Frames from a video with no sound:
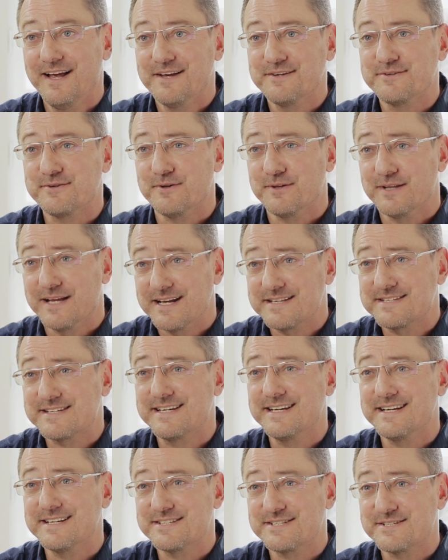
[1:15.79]
So let's
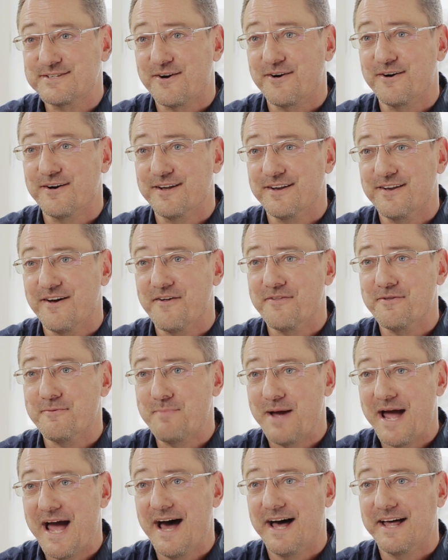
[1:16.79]
get started on the
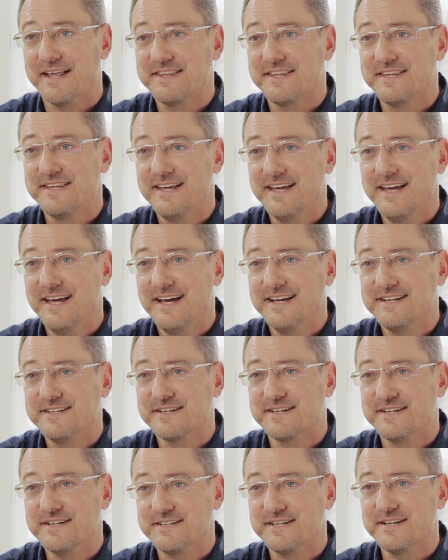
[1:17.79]
path
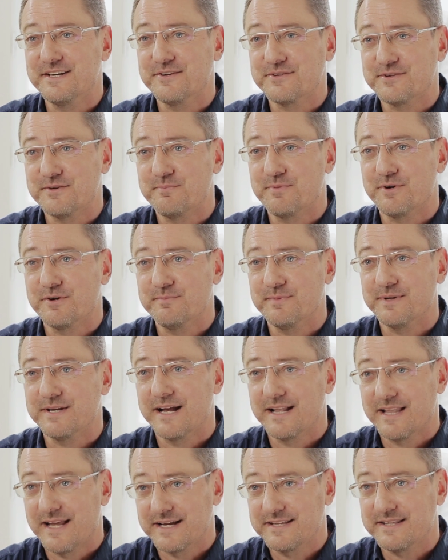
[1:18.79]
to continuous improvement.
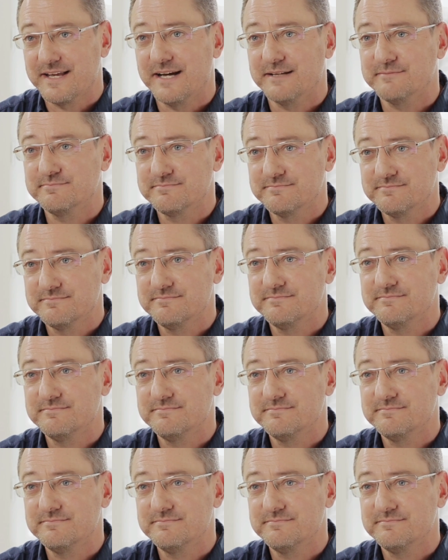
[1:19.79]
I like that.